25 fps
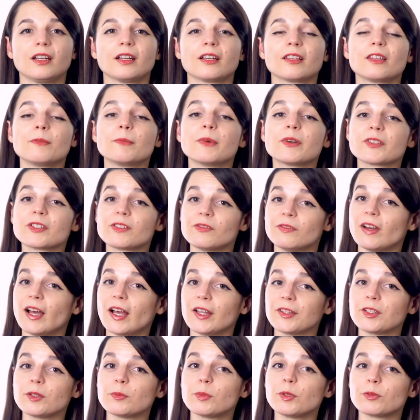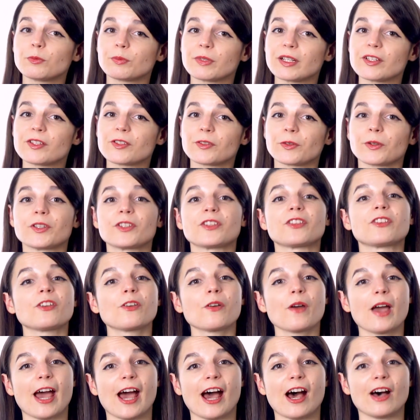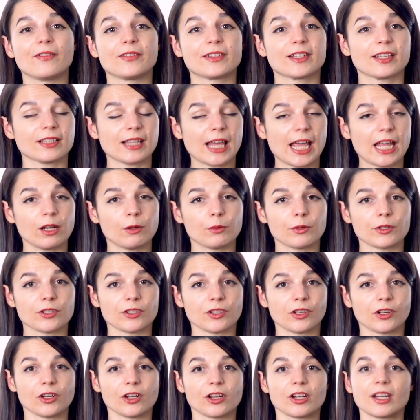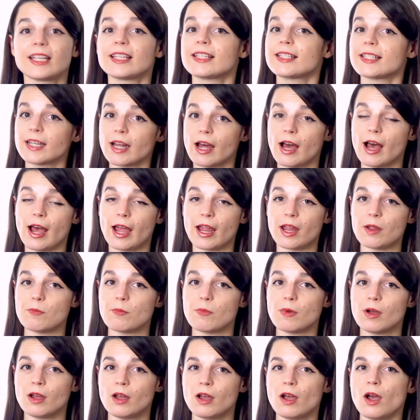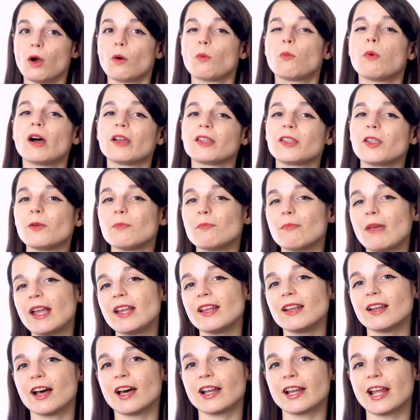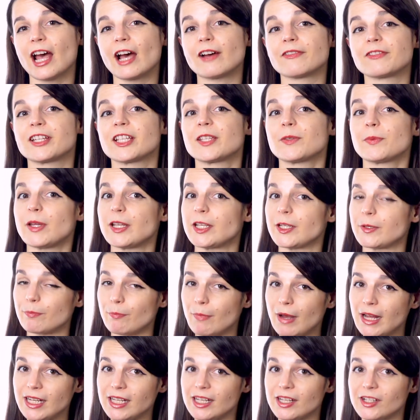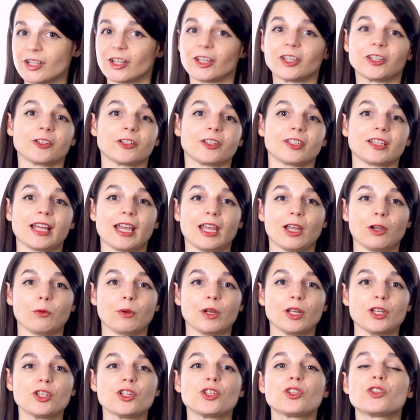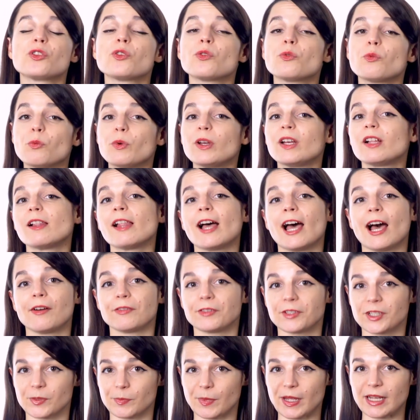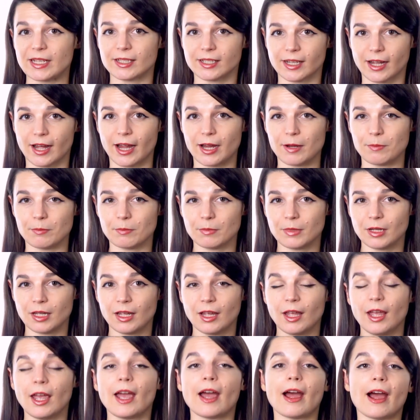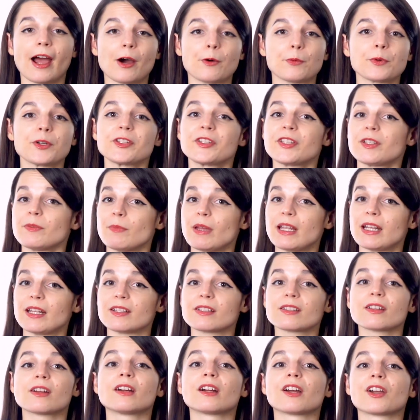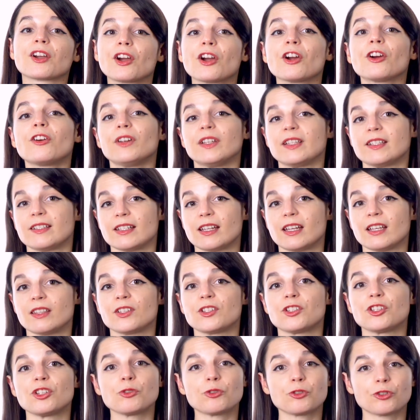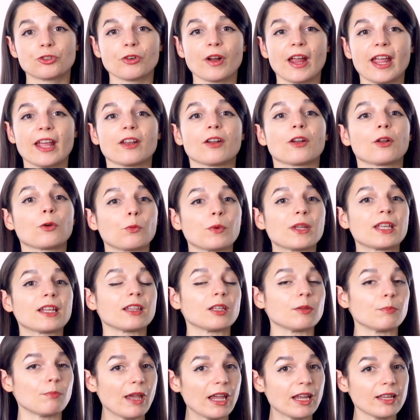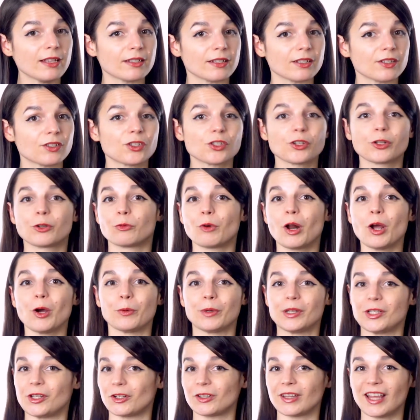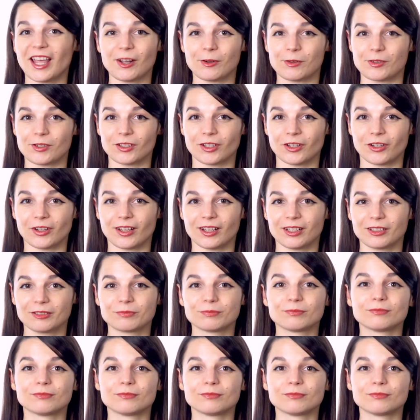The most valuable resource you have as a language learner is time. While you may not have to spend money to learn a language, you will have to spend time. Hours and minutes are a currency that you trade on a weekly basis to grow in your language learning.